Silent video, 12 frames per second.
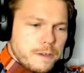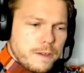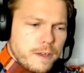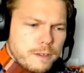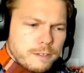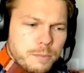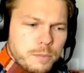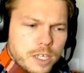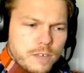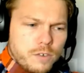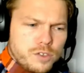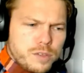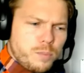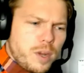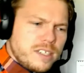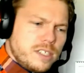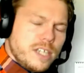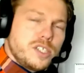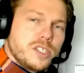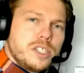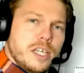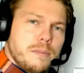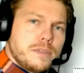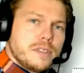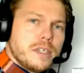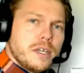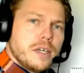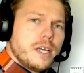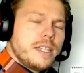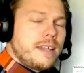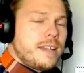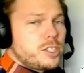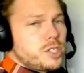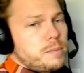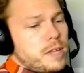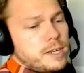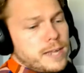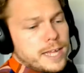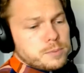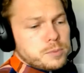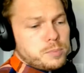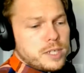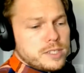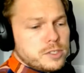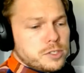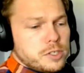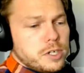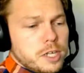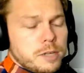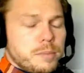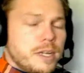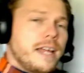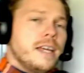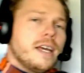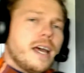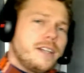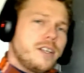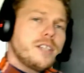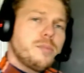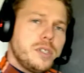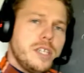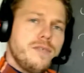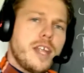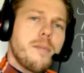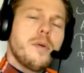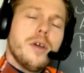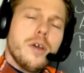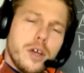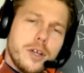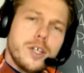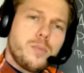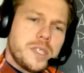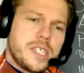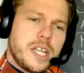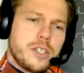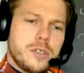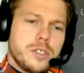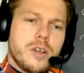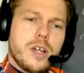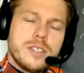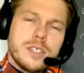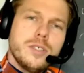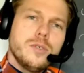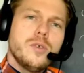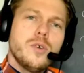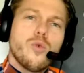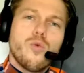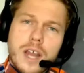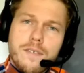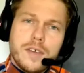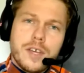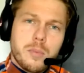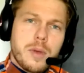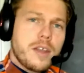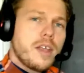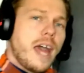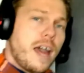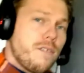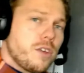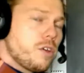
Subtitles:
Then I'm going to give you some presentation tips. Now naturally I'm not an expert presenter, but I'd like to believe that I'm a good presenter, so I'll tell you what I think about having a good